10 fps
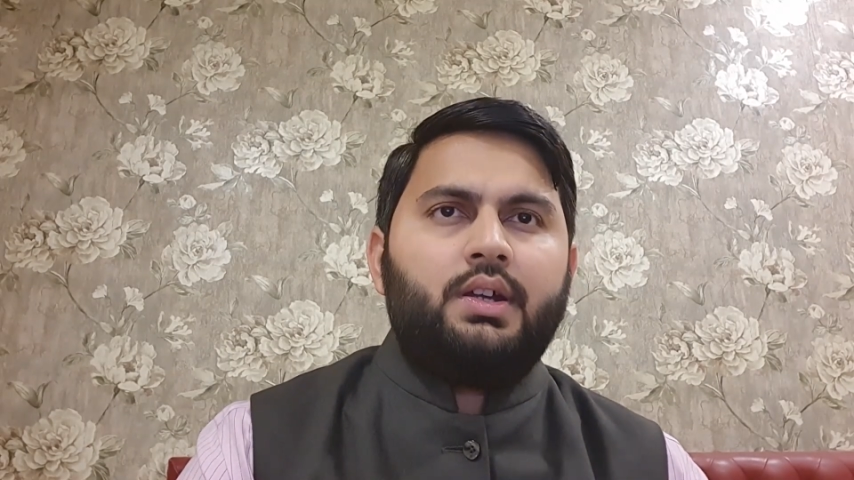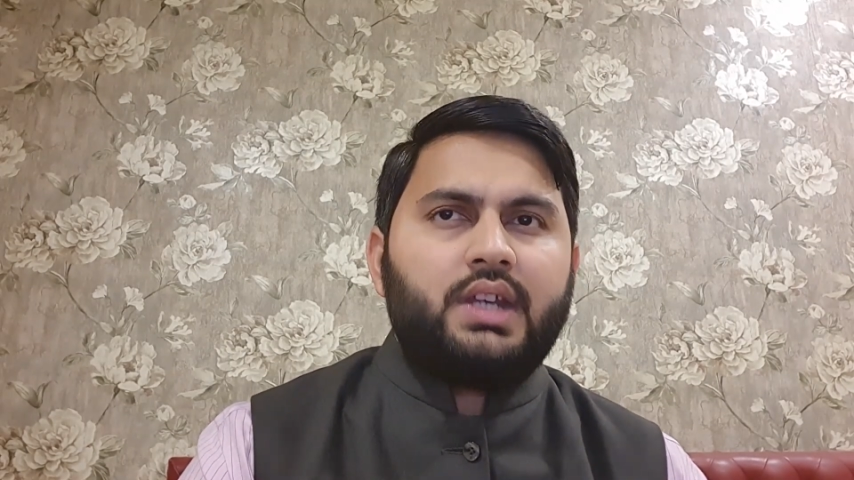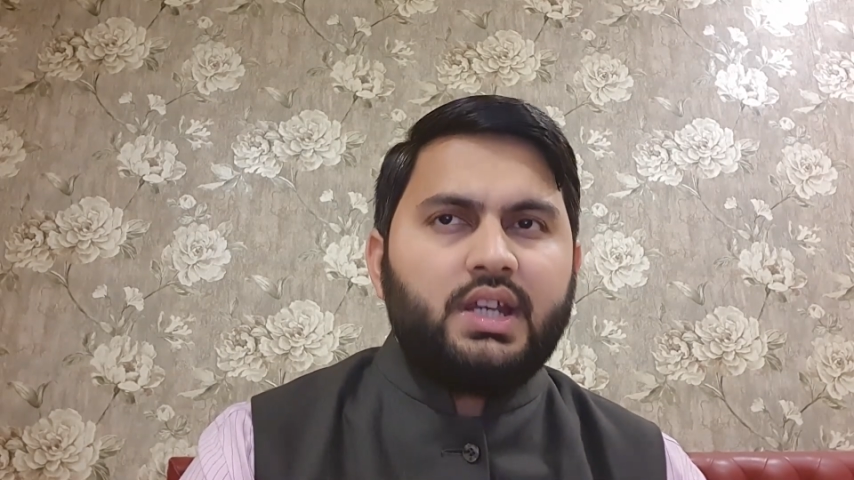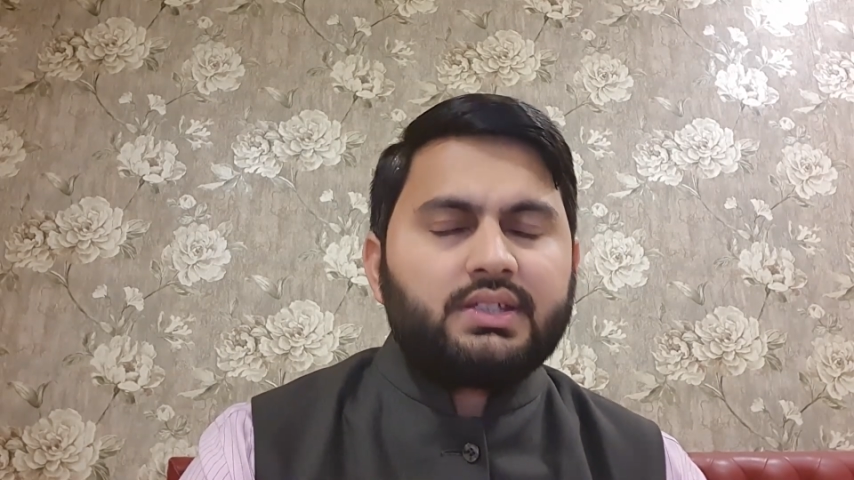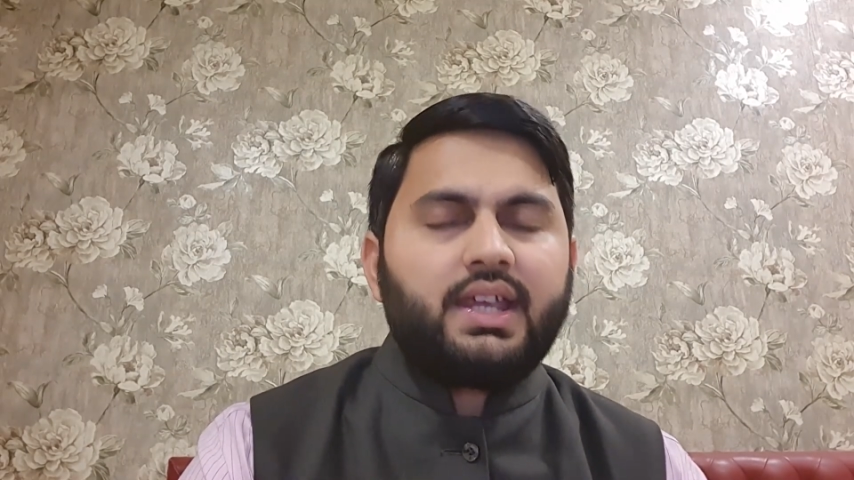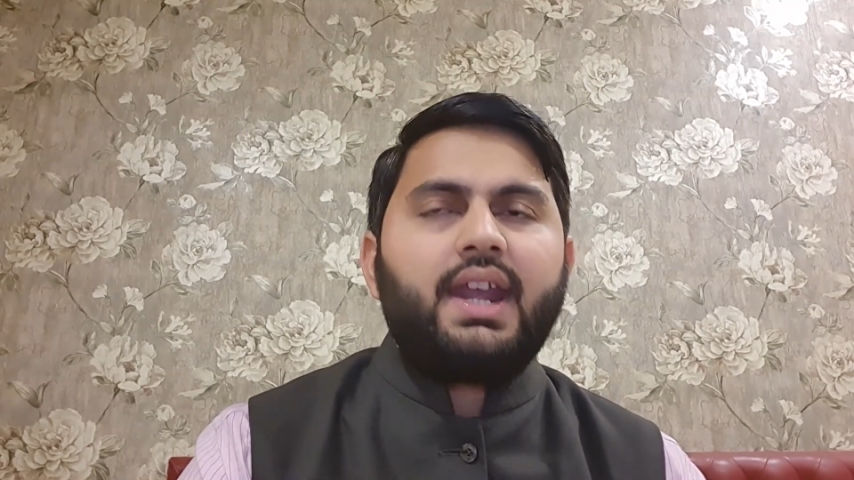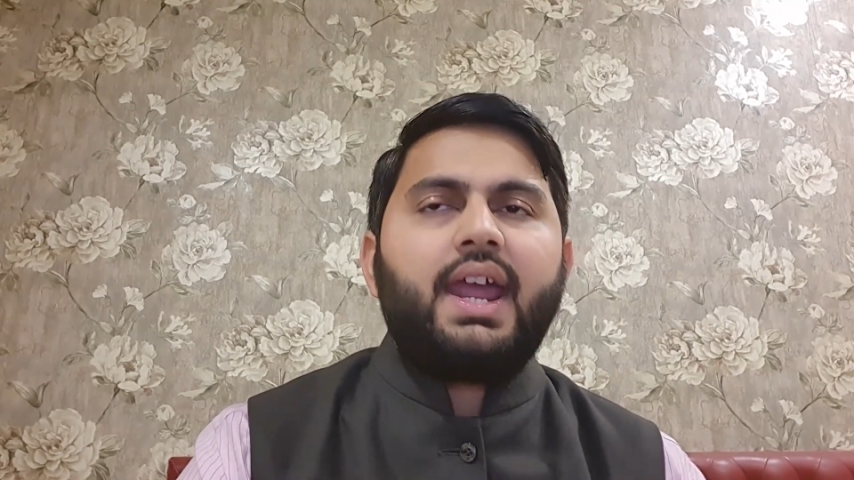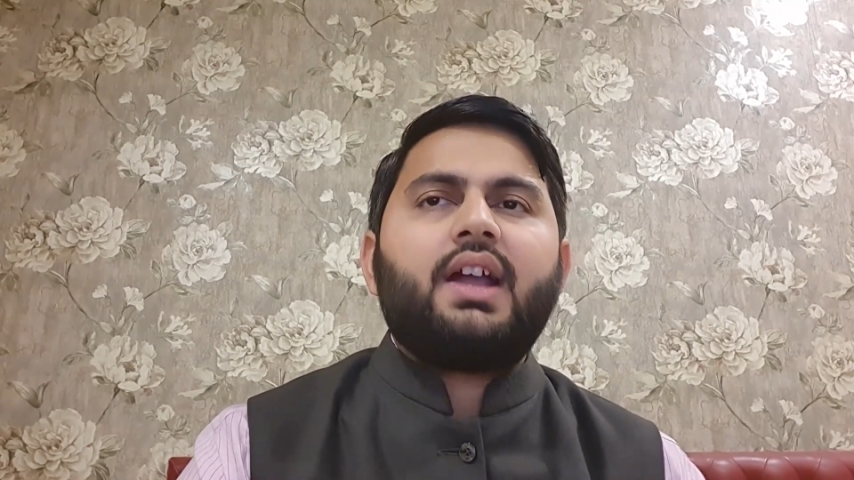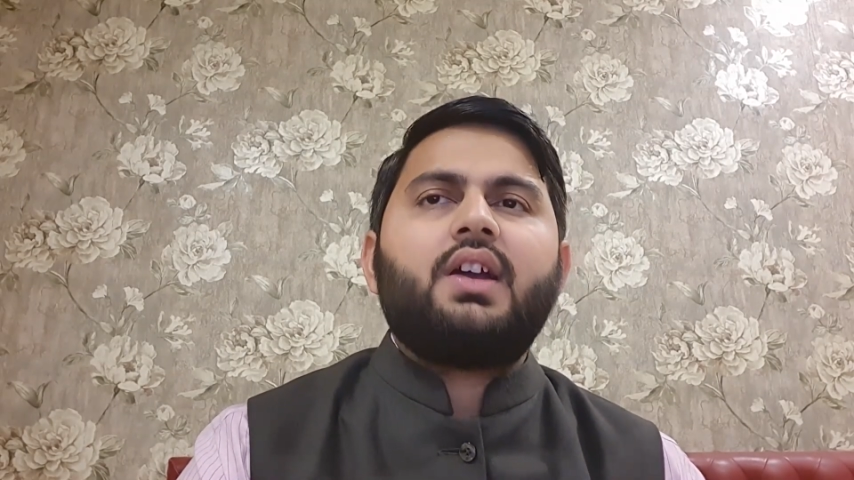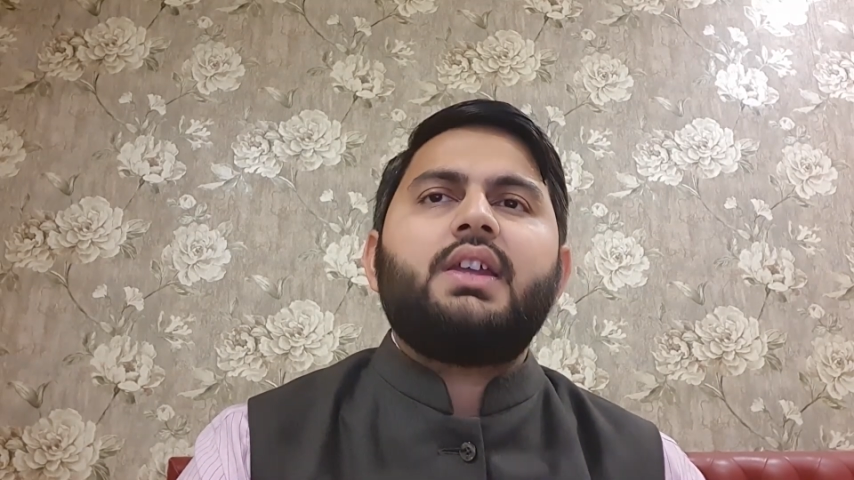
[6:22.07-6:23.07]
This can
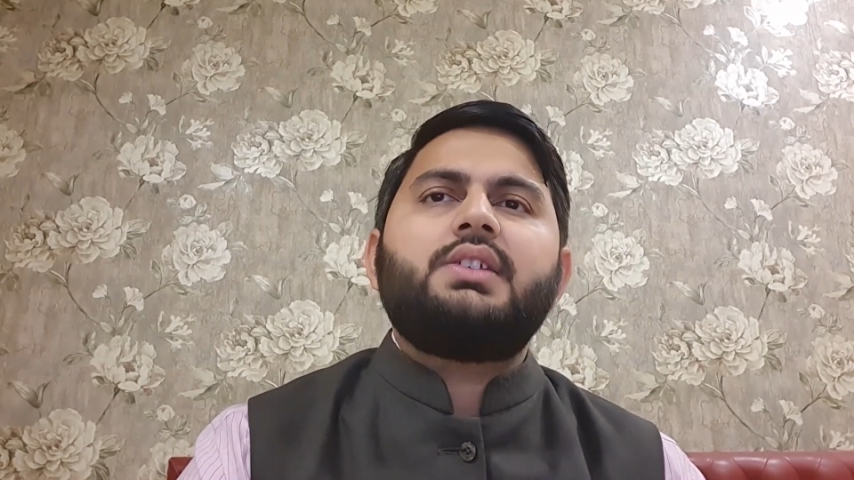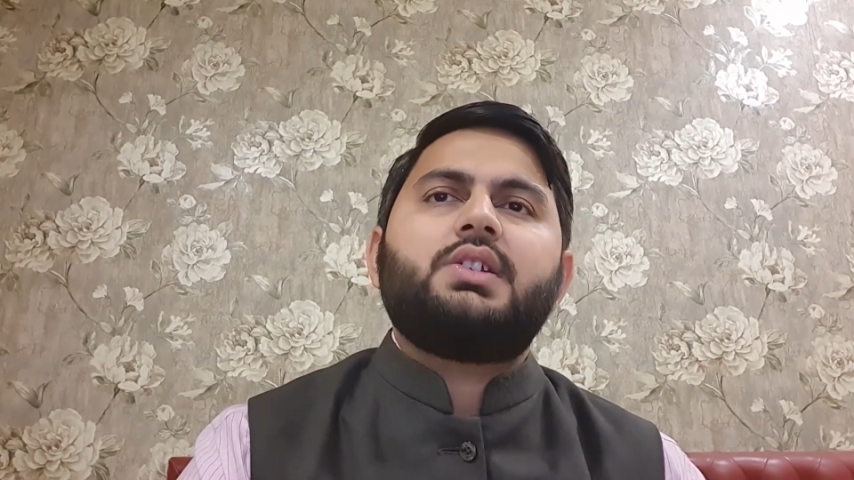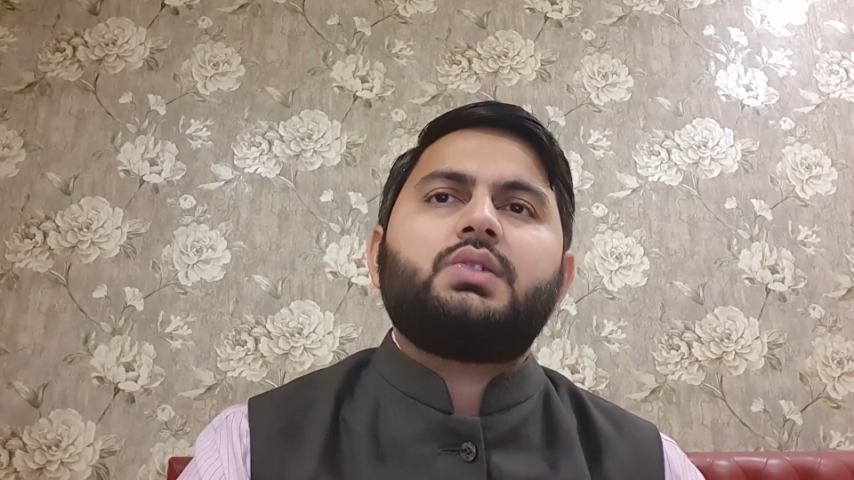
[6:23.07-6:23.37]
encourage the